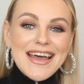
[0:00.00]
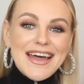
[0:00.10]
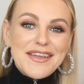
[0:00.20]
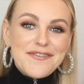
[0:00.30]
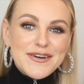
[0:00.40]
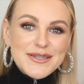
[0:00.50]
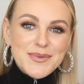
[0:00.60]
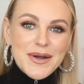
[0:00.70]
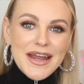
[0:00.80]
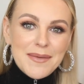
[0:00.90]
And the first
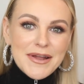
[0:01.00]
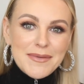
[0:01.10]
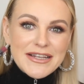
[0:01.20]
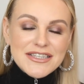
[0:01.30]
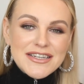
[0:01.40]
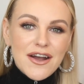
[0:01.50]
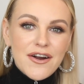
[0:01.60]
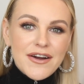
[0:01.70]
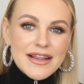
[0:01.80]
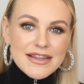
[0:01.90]
one I'm going to mention
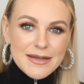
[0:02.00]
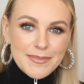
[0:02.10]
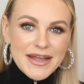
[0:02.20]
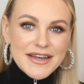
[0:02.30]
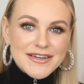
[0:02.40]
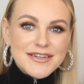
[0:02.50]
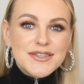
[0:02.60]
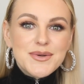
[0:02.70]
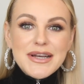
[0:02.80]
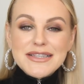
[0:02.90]
are lip
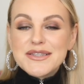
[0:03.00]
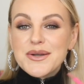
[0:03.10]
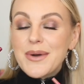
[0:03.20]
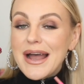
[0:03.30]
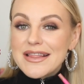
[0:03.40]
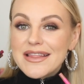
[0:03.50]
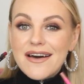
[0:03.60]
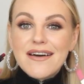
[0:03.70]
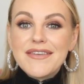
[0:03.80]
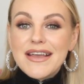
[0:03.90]
liners. You guys know I
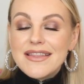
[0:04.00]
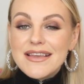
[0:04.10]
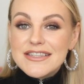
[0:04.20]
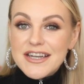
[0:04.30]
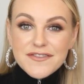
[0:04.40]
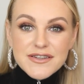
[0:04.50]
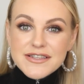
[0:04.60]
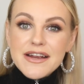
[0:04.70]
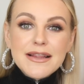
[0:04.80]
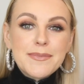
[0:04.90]
love the Jeffree
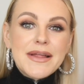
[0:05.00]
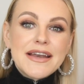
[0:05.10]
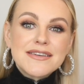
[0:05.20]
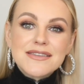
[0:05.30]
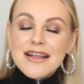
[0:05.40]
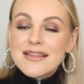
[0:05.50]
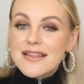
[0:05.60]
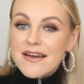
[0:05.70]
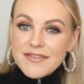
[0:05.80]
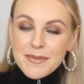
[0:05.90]
Star lip liners. I
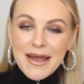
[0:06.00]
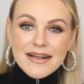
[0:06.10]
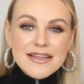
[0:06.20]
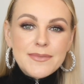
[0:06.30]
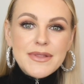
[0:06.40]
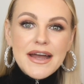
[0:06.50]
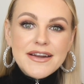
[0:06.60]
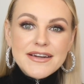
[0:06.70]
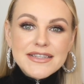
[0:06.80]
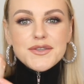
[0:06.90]
love the MAC lip liners.